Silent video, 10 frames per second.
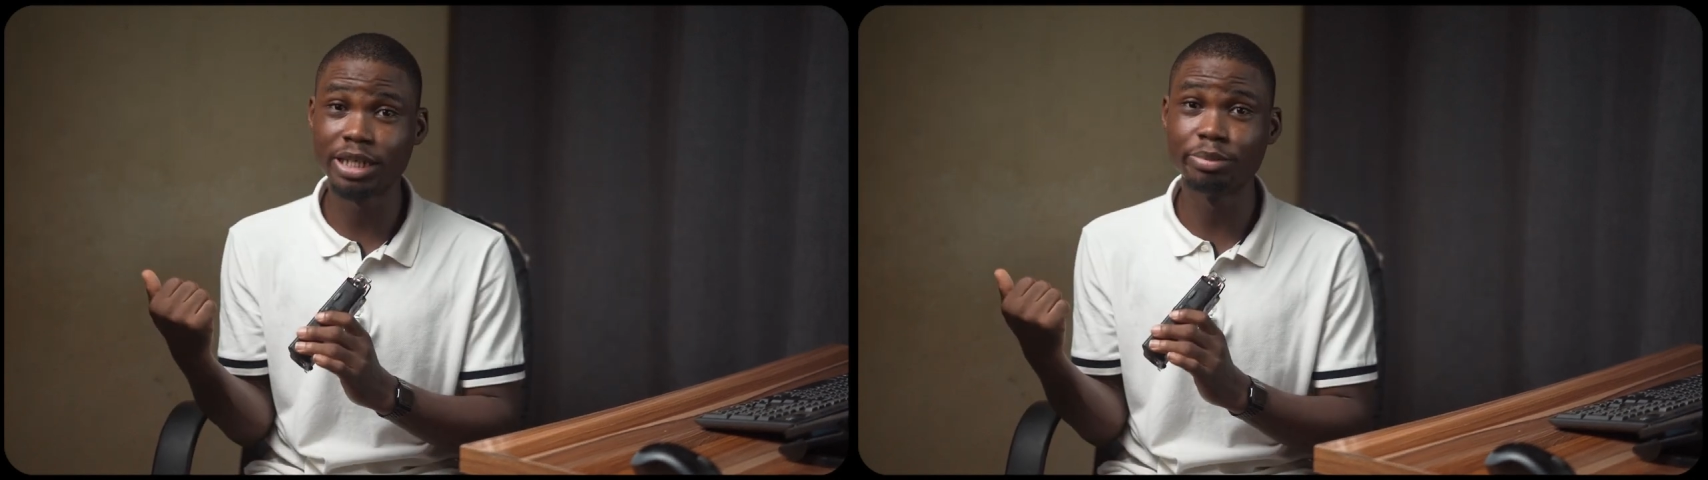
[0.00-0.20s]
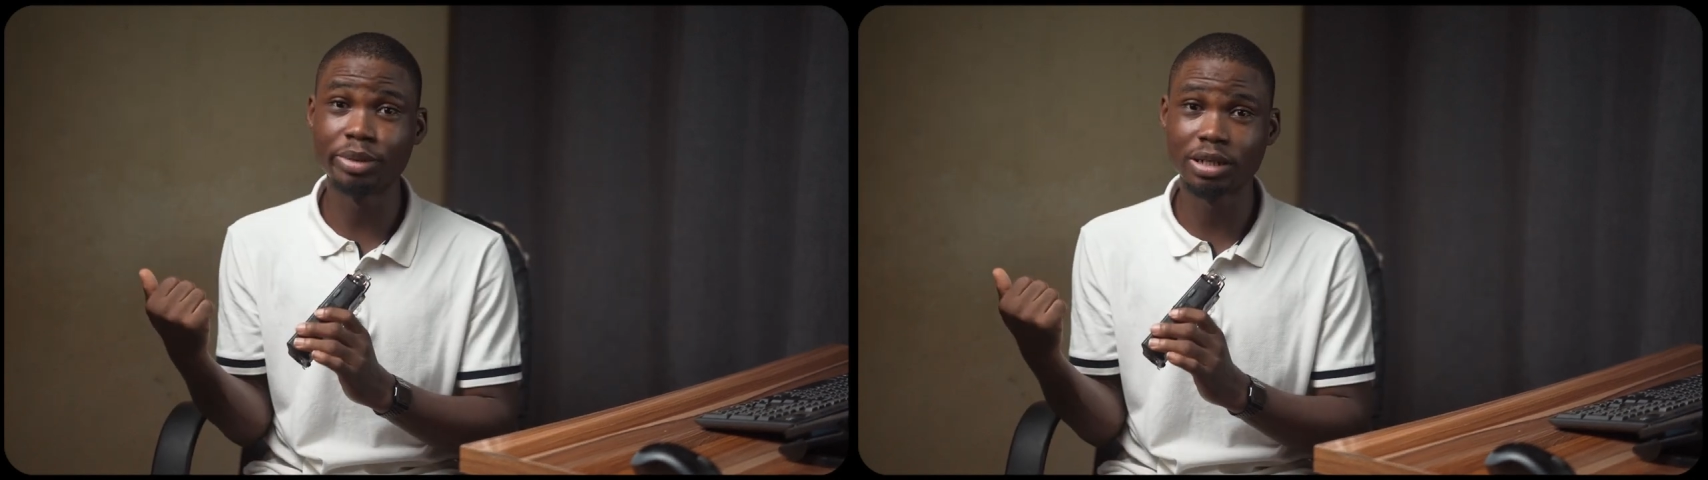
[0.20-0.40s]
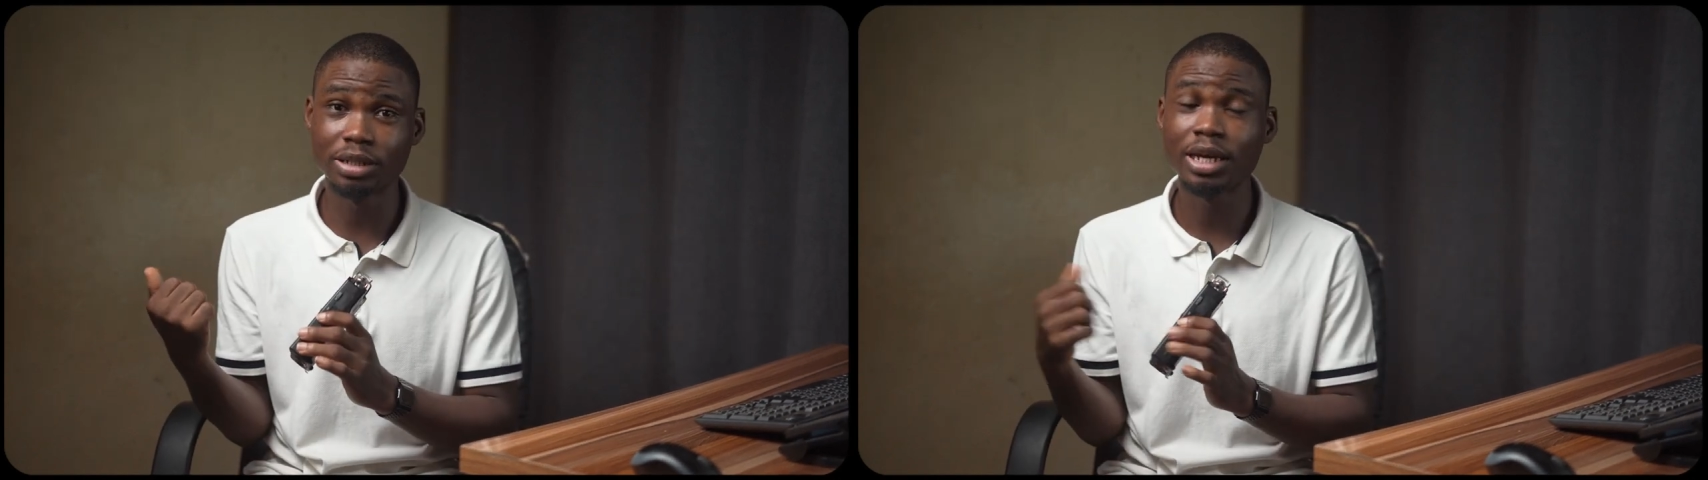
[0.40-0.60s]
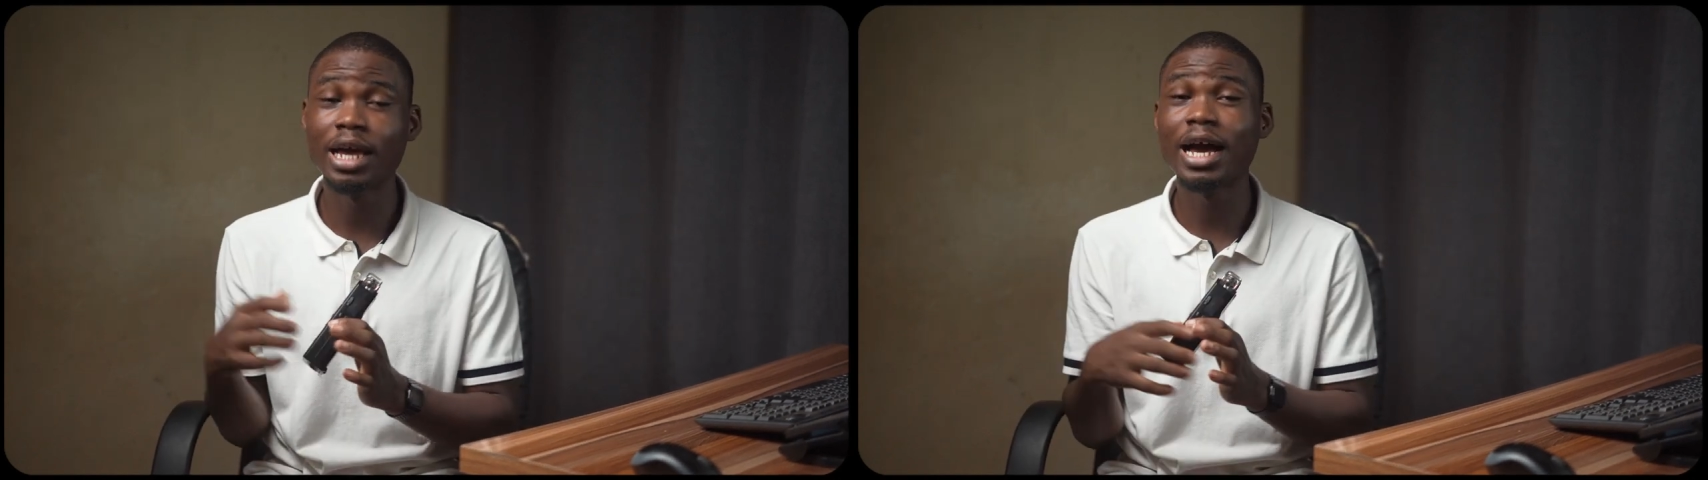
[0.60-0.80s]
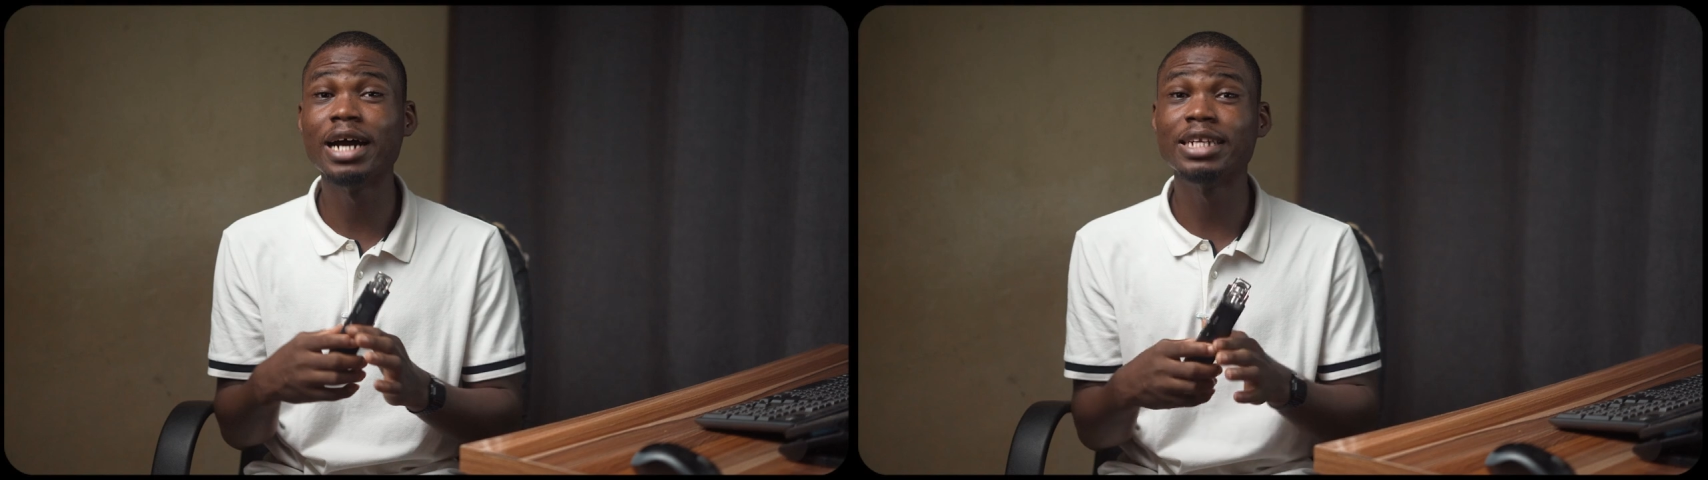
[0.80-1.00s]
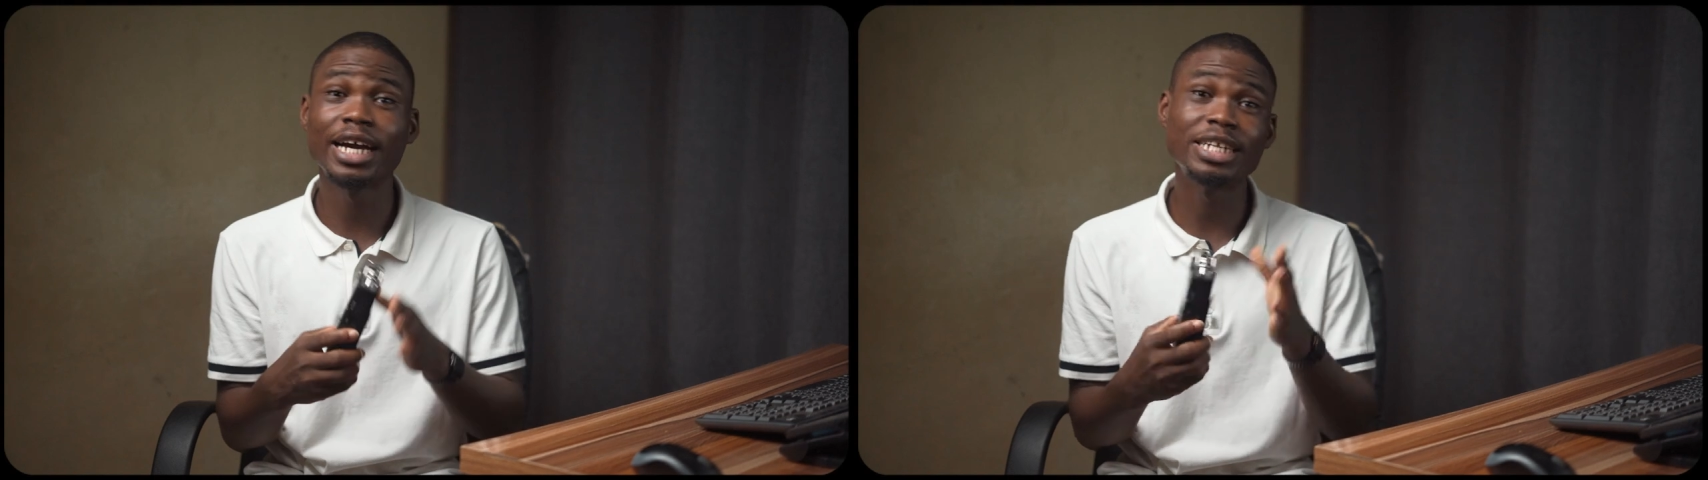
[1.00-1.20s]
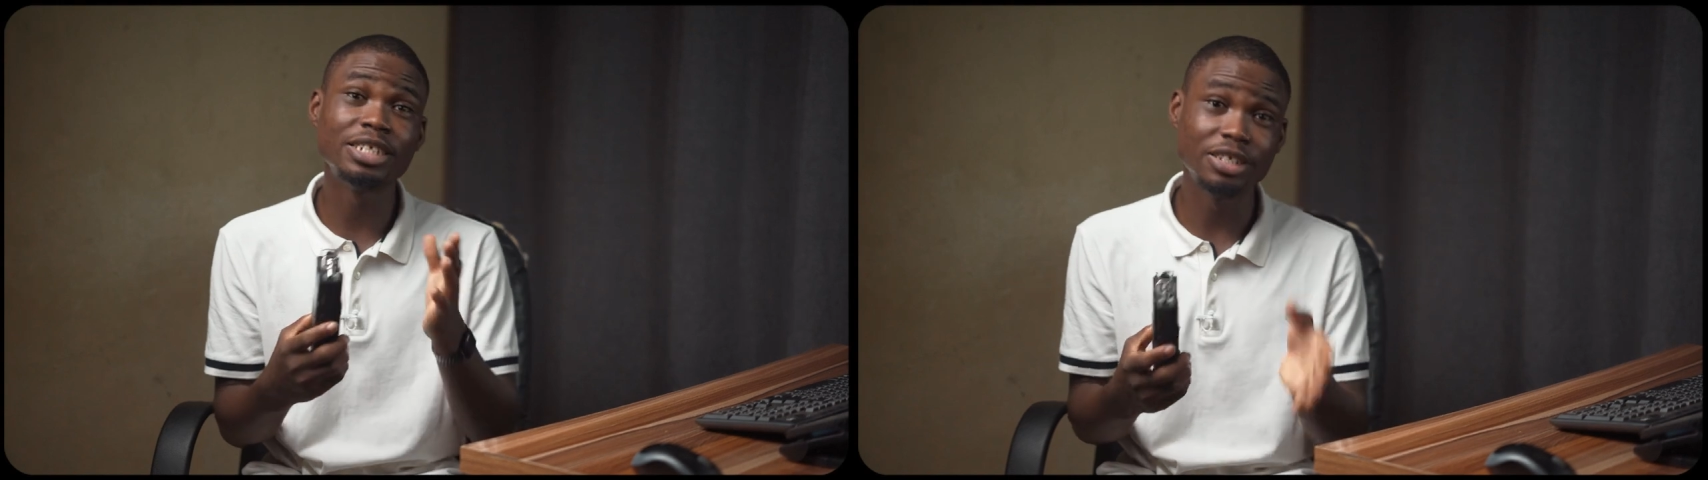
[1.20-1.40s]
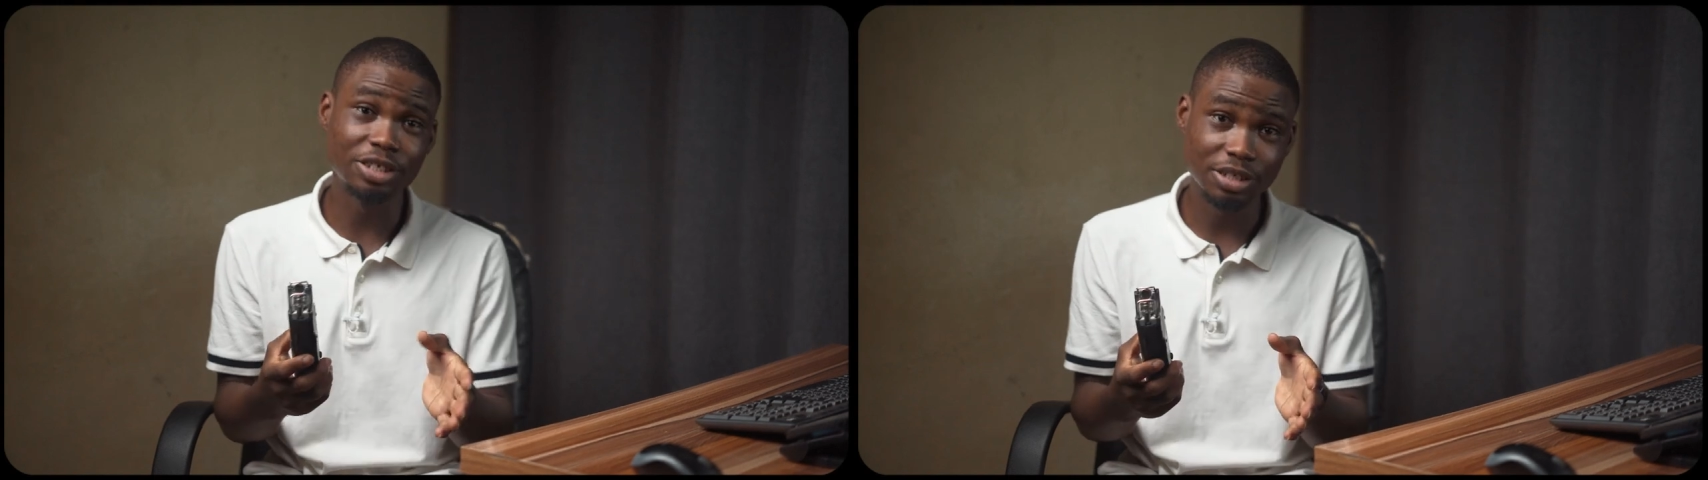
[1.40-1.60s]
band, and they had a
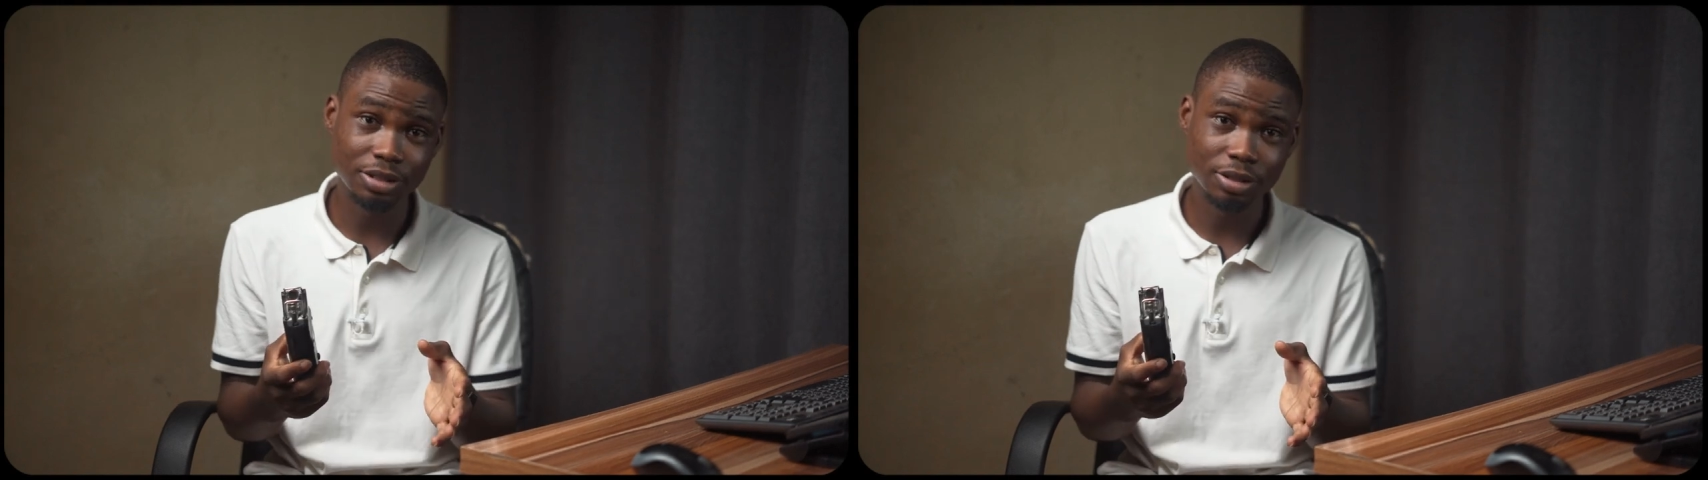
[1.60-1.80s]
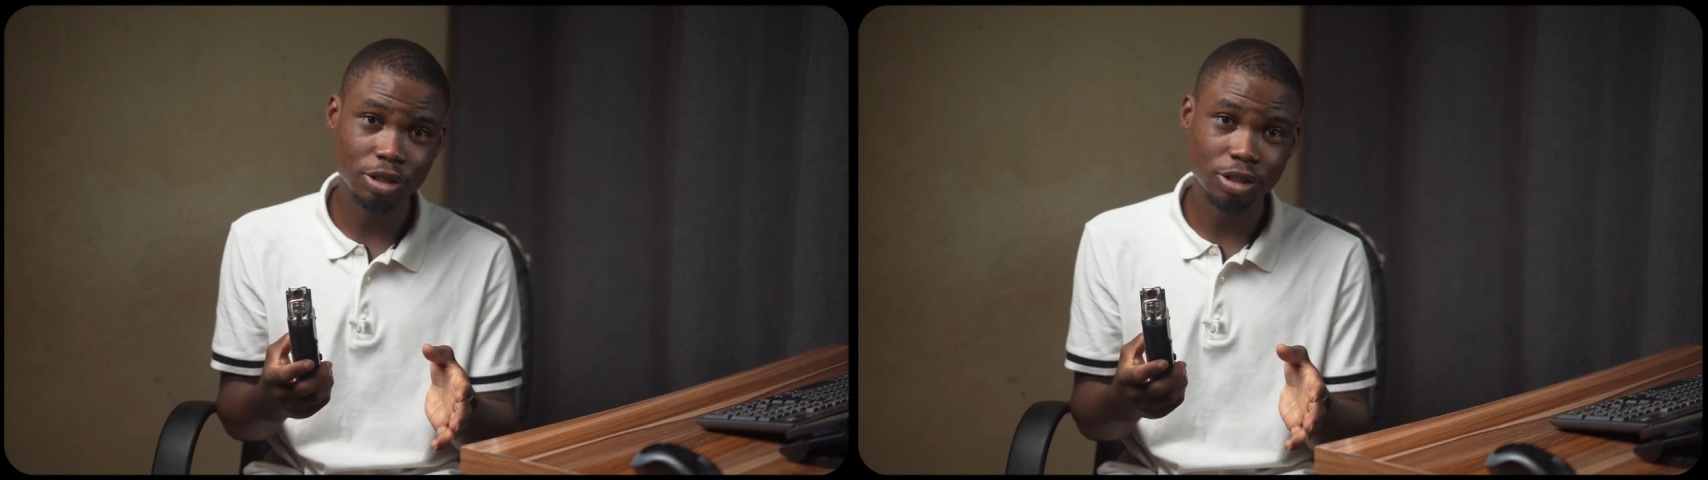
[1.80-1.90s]
DJ.